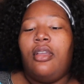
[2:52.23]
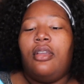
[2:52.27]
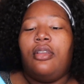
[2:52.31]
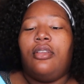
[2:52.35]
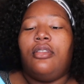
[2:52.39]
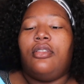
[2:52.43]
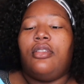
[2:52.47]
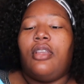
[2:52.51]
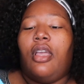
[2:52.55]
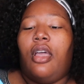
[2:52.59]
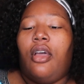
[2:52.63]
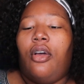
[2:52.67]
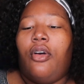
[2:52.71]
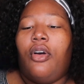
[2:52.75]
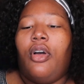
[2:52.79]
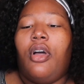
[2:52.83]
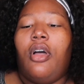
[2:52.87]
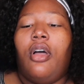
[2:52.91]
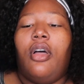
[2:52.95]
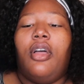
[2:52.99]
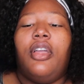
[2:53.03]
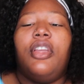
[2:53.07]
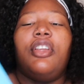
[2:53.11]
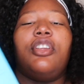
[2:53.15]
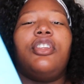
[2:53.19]
So
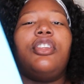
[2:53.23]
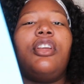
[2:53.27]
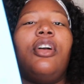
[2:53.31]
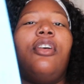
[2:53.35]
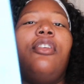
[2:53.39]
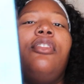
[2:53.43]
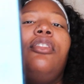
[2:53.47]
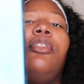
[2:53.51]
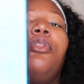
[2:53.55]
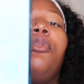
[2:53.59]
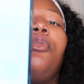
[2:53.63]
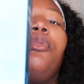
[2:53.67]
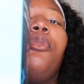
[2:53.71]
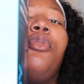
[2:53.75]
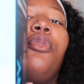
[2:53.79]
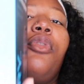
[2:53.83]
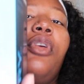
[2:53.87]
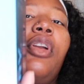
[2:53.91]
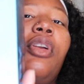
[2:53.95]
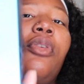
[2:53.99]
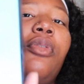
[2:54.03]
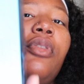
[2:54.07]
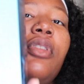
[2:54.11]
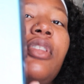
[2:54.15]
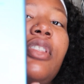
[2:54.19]
it's showing the
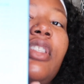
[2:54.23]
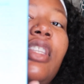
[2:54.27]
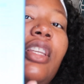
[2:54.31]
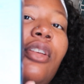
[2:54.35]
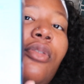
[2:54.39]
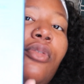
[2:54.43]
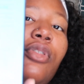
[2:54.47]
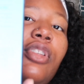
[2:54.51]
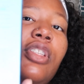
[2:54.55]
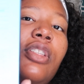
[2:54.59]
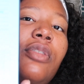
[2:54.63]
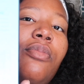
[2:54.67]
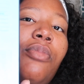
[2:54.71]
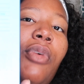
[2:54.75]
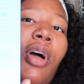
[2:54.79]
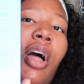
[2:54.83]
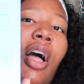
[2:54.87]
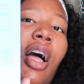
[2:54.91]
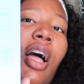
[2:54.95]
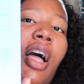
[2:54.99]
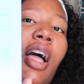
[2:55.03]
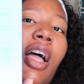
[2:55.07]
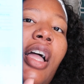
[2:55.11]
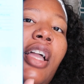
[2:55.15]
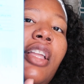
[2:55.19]
frequency
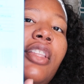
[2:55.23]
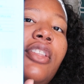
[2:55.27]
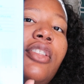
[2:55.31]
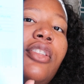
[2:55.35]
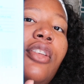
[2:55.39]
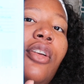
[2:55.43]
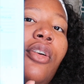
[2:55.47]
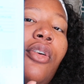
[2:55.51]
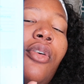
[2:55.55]
response